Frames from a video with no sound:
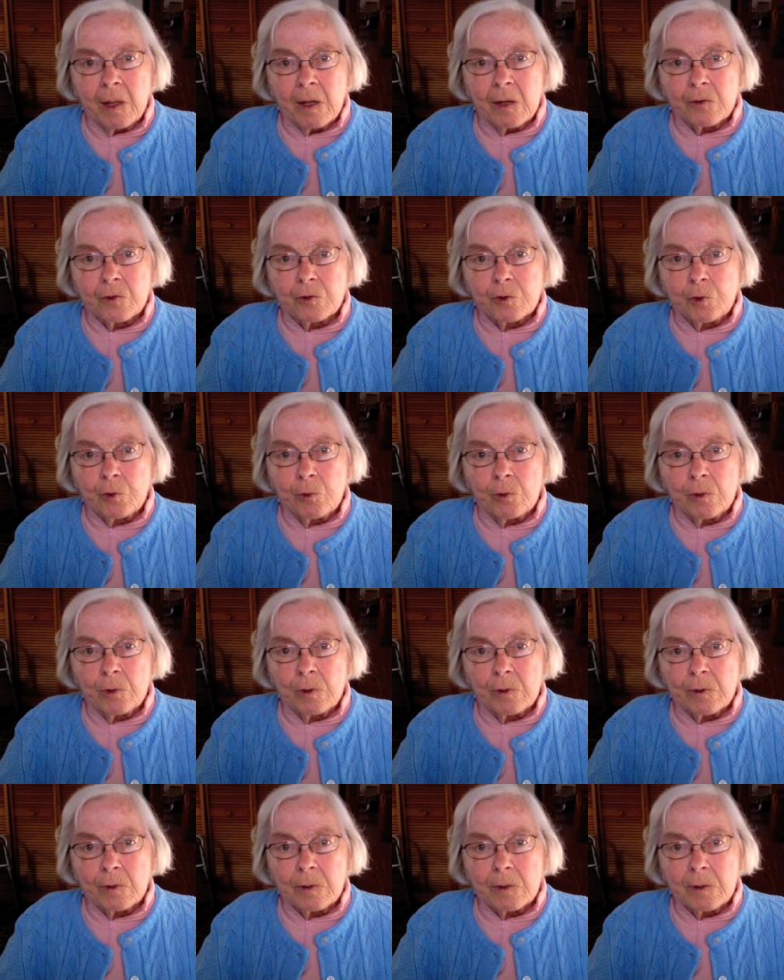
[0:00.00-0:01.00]
a
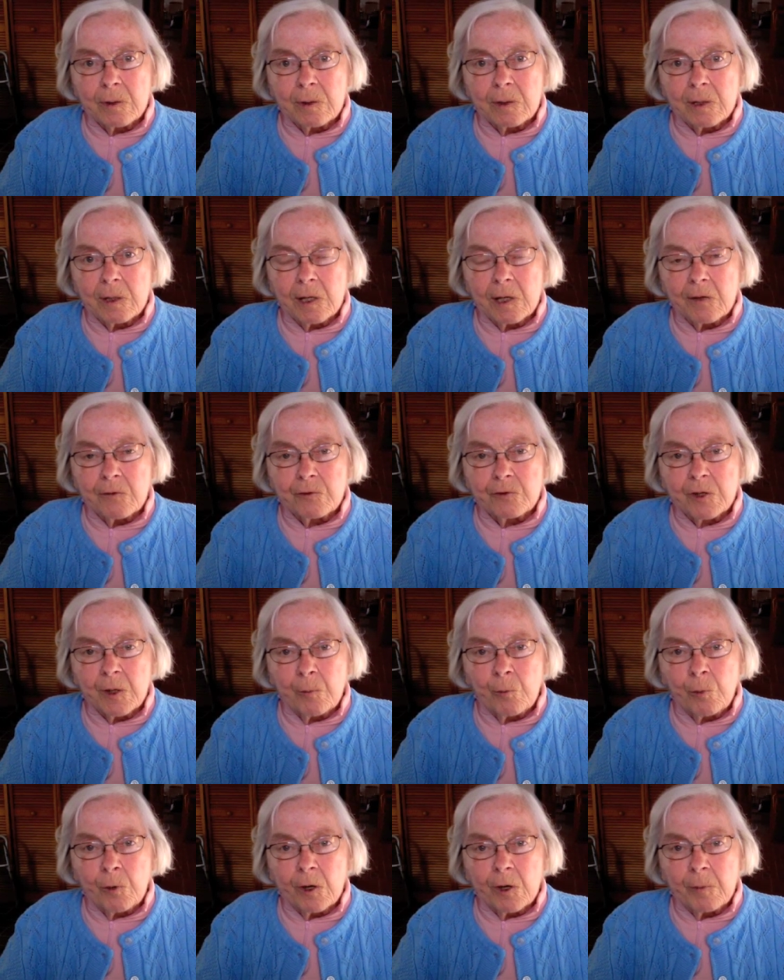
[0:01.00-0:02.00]
school, live
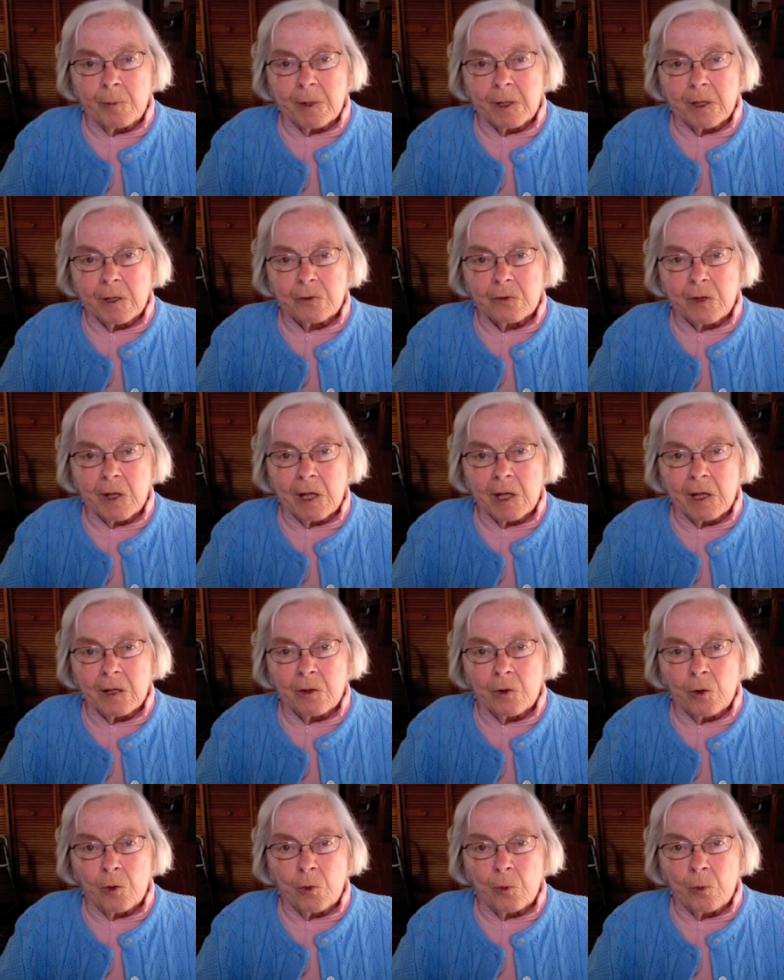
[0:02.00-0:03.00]
somewhere because they
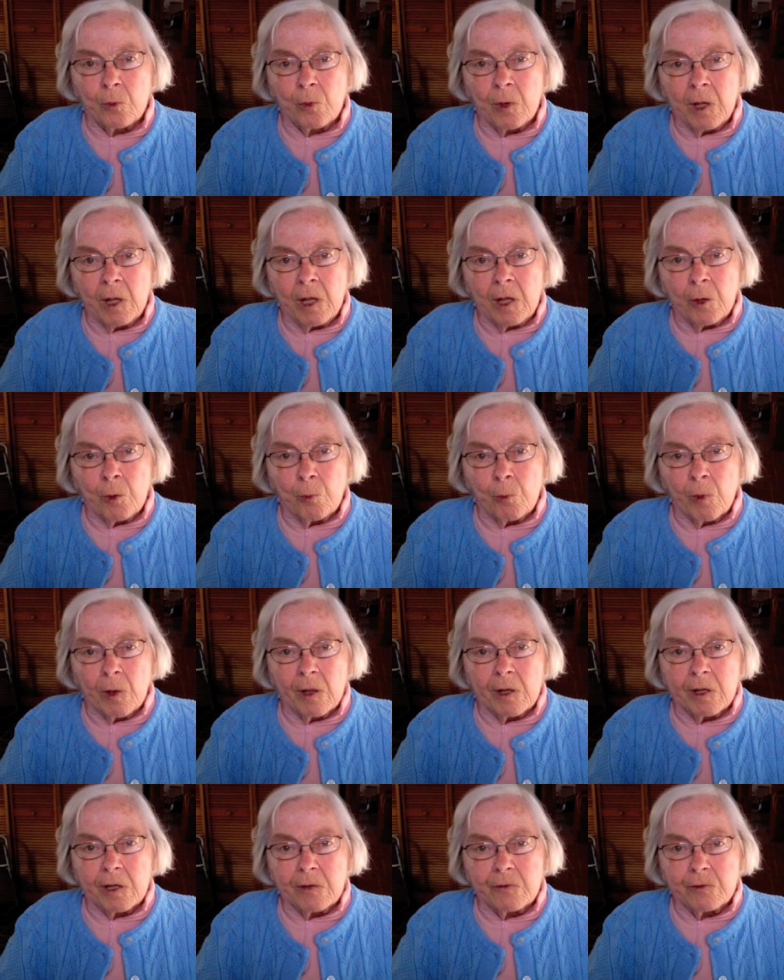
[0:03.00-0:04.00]
had no
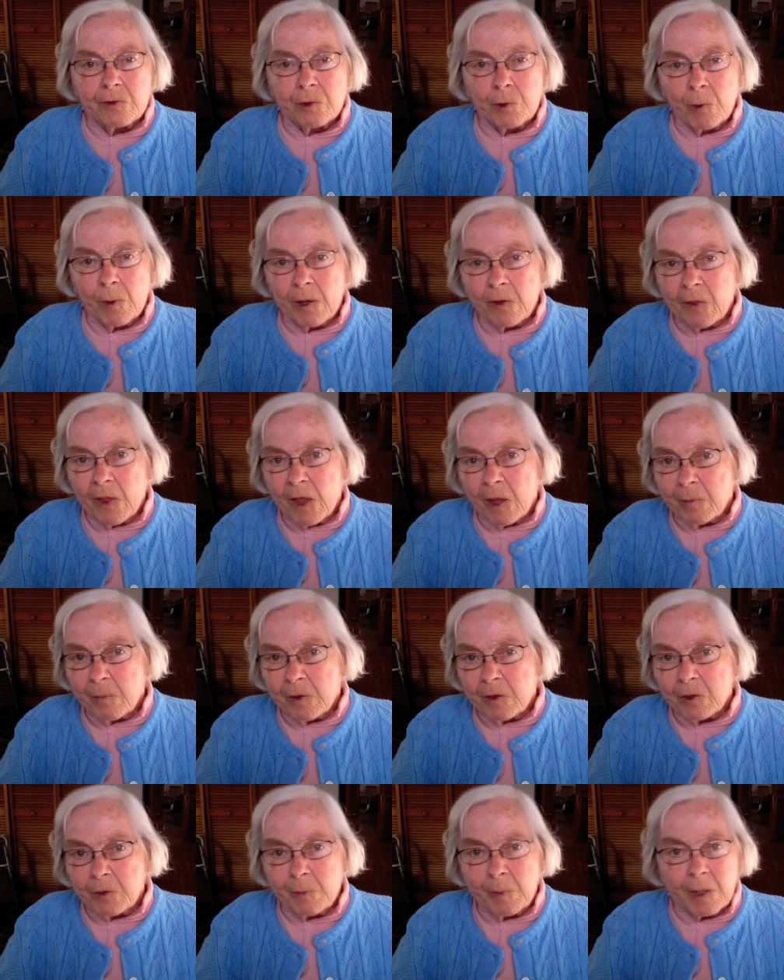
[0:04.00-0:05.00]
relatives who had
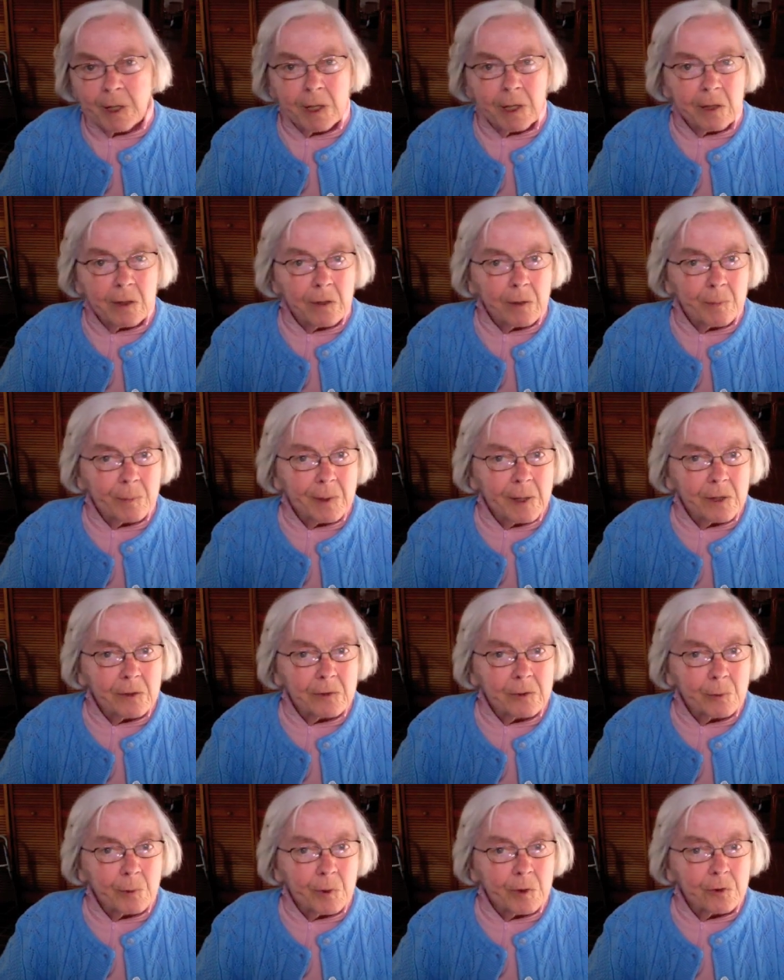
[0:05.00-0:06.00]
that much money in the
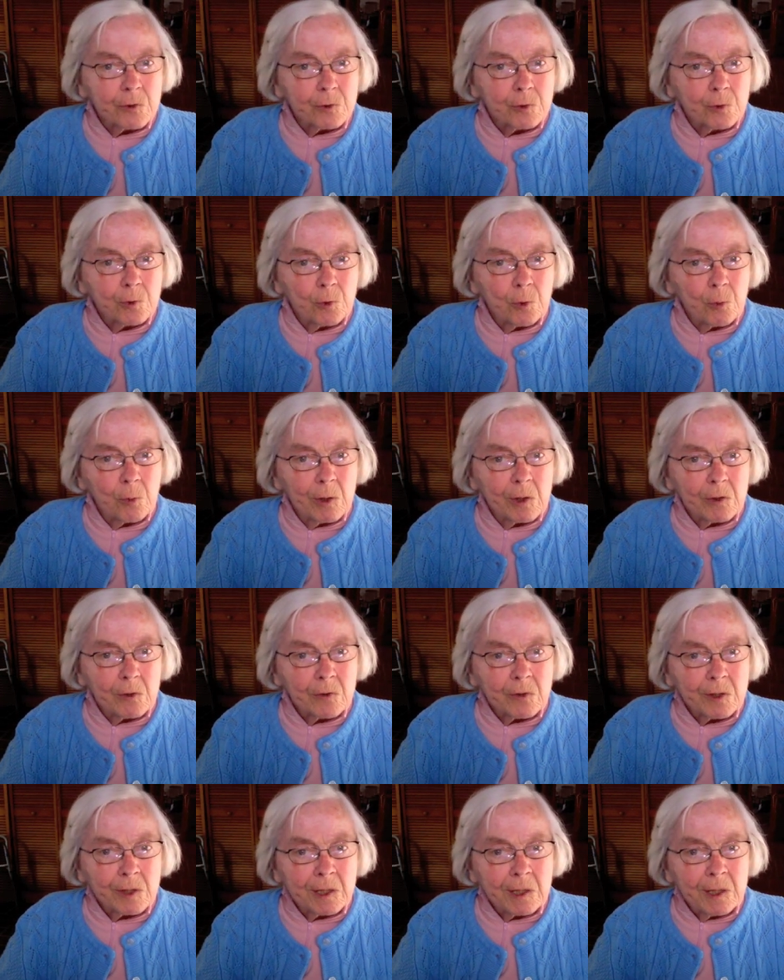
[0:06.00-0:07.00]
place where the school
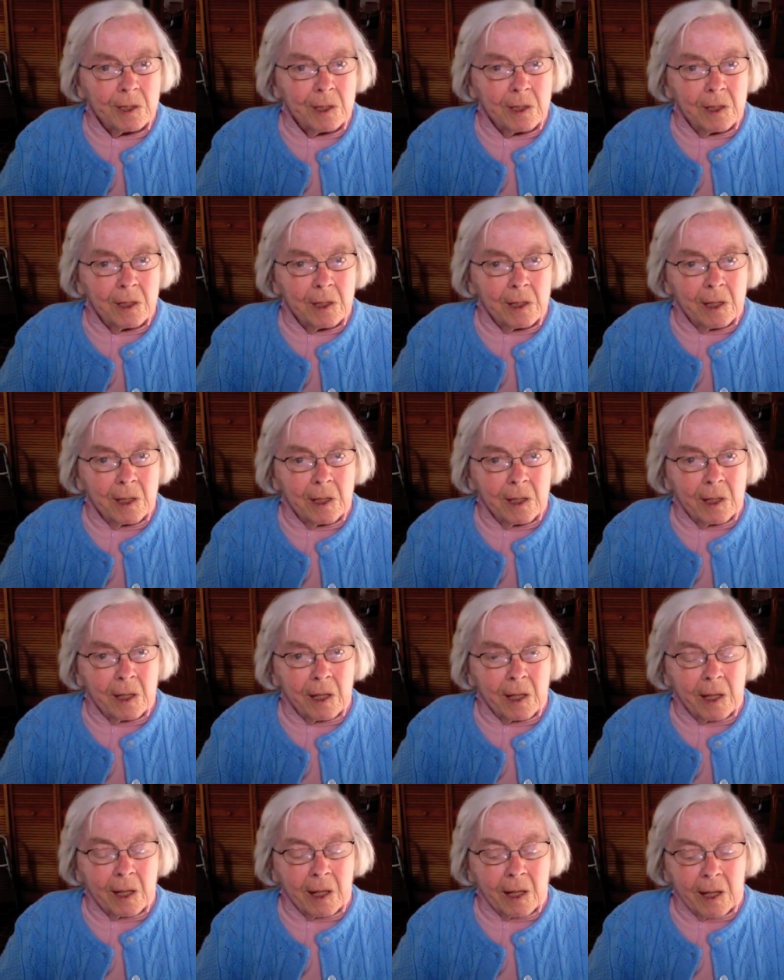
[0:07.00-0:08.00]
was.
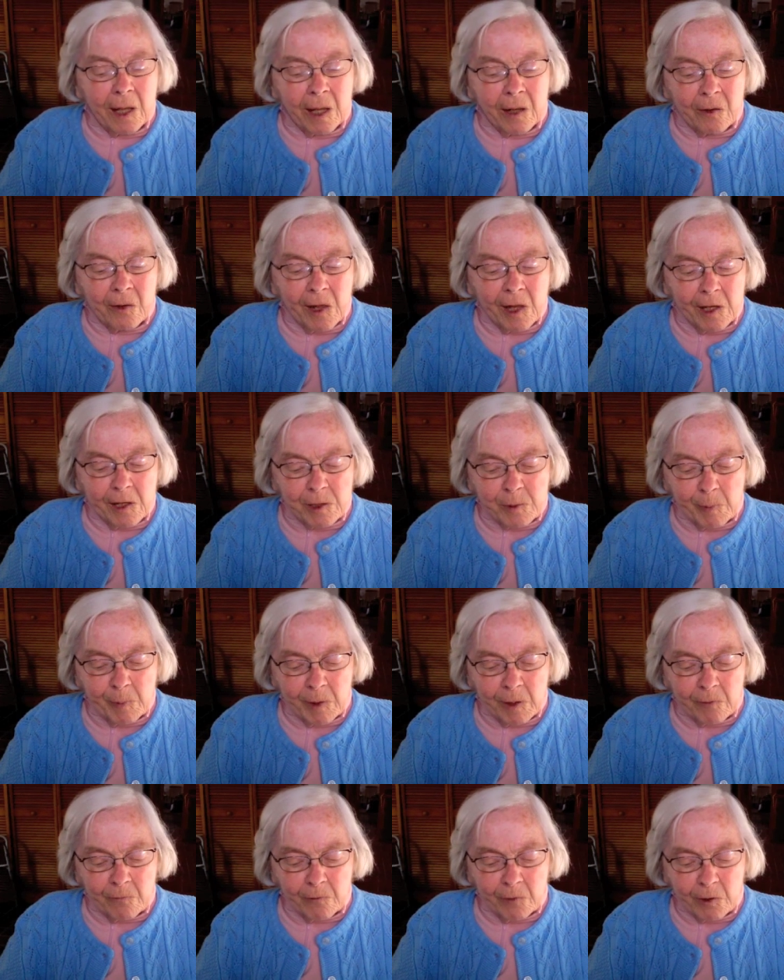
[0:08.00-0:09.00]
And that has
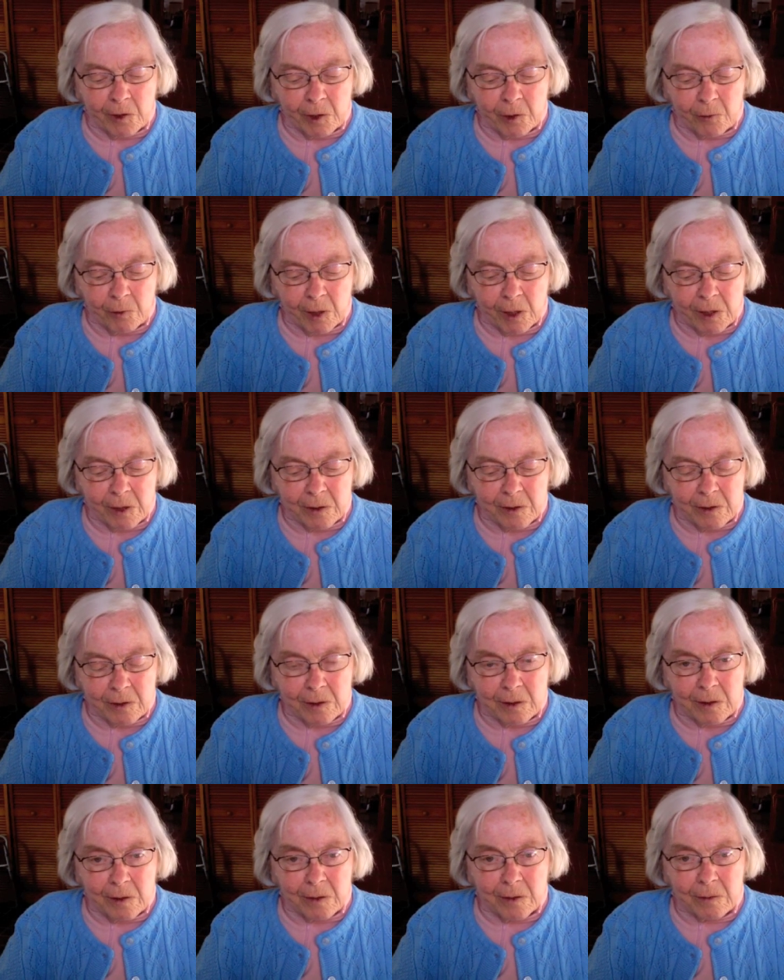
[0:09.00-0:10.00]
been a very great
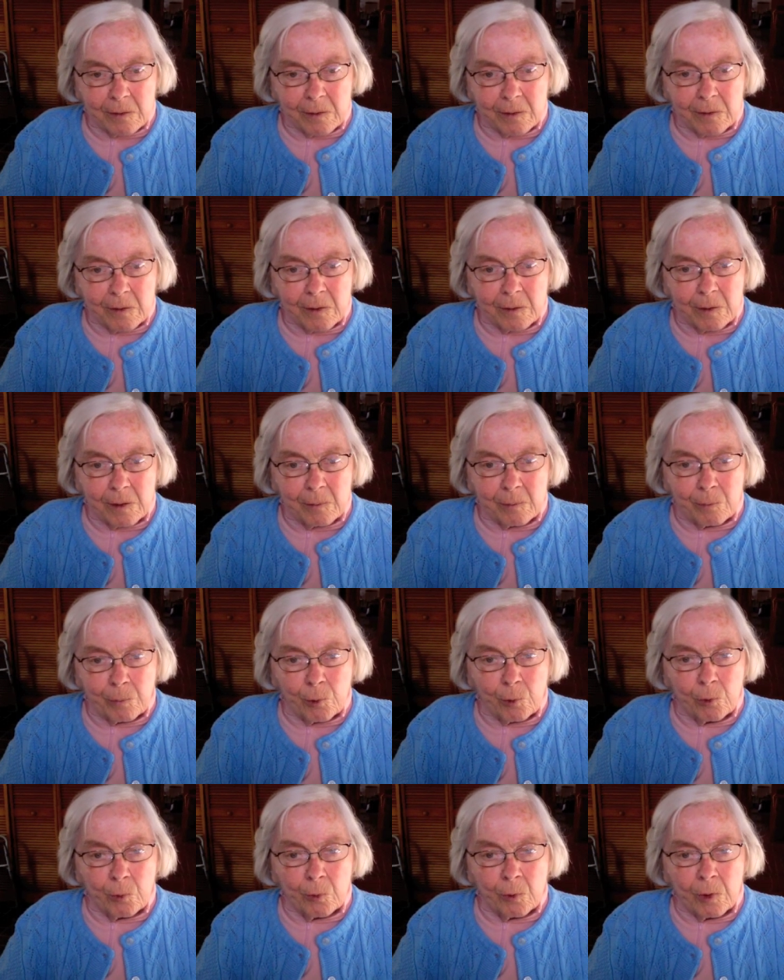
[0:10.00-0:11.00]

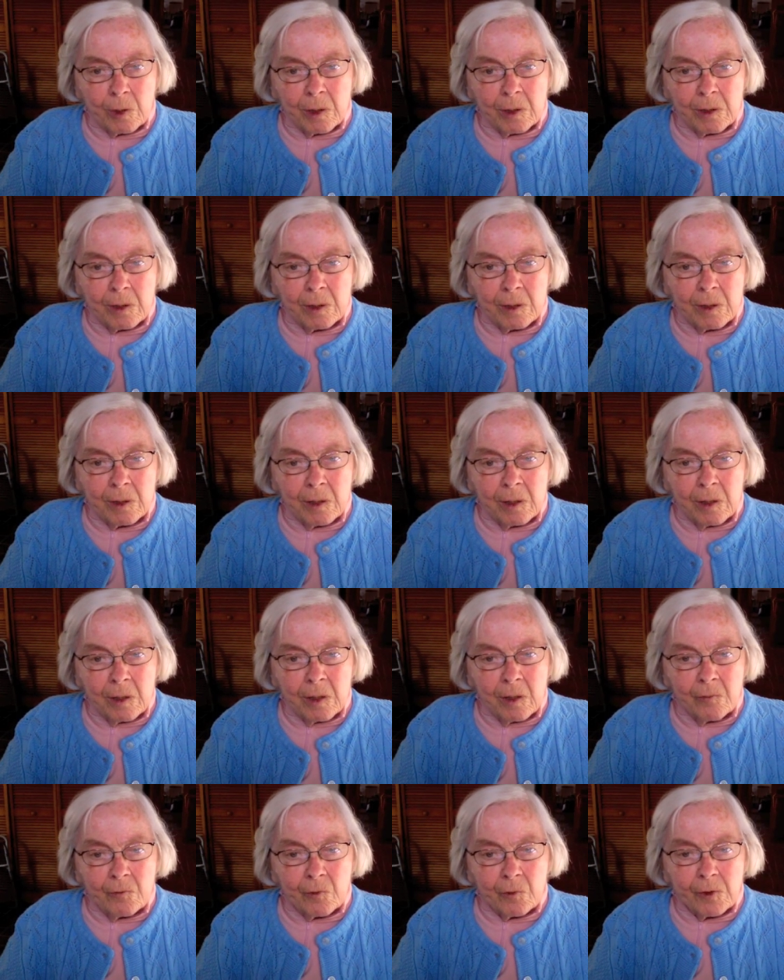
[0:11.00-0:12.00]
boon
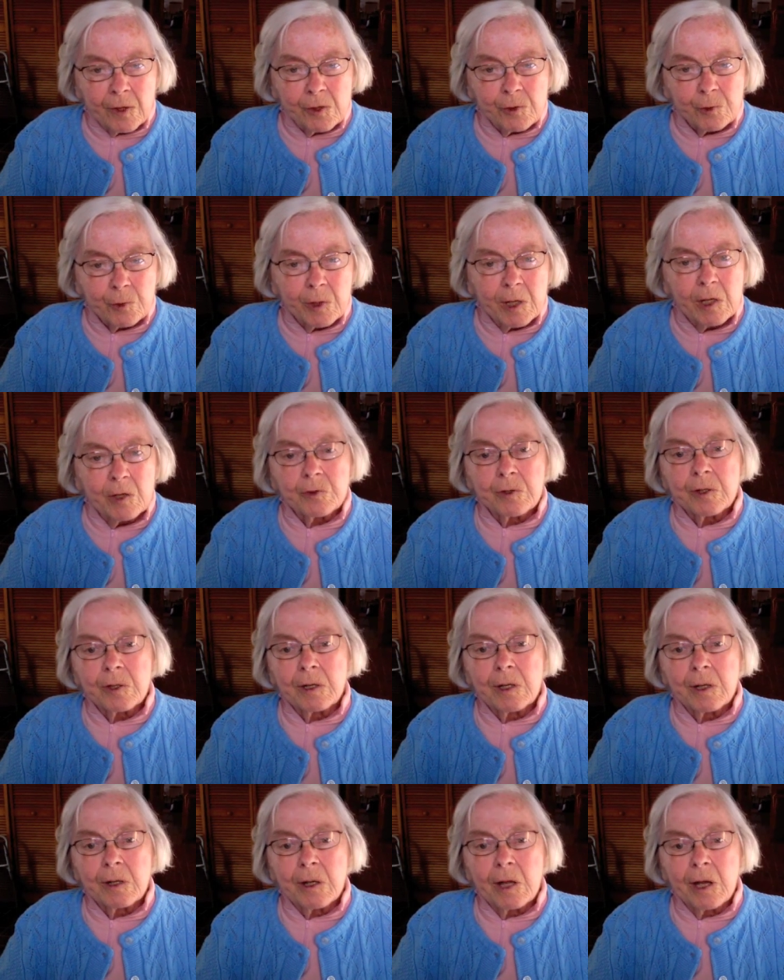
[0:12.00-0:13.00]
for
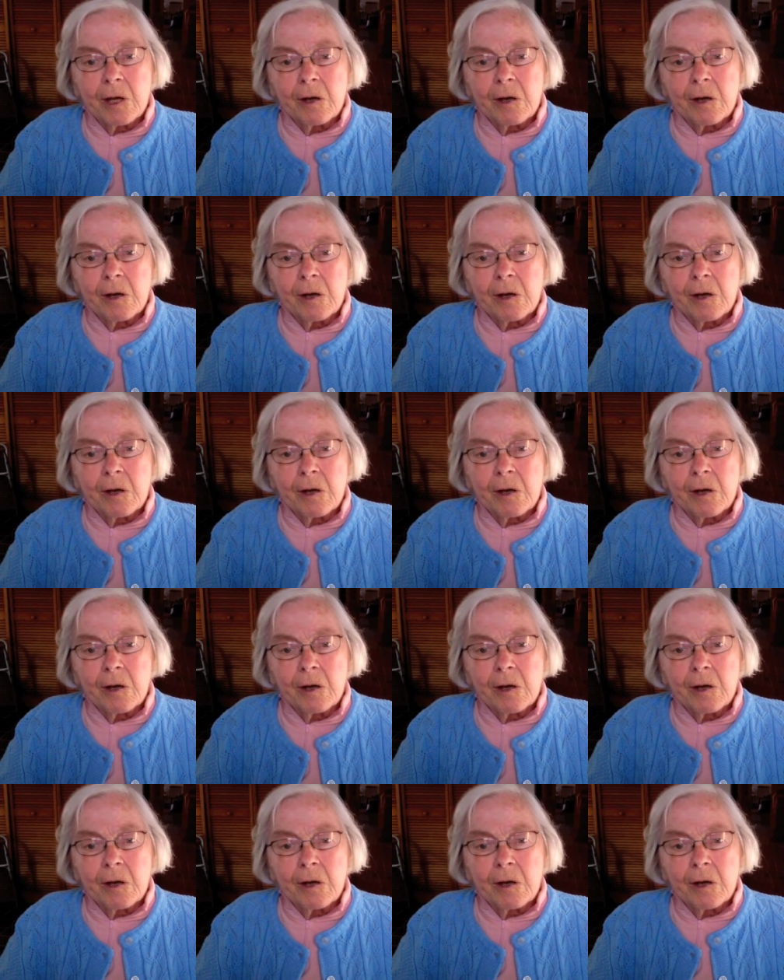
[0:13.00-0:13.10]
education in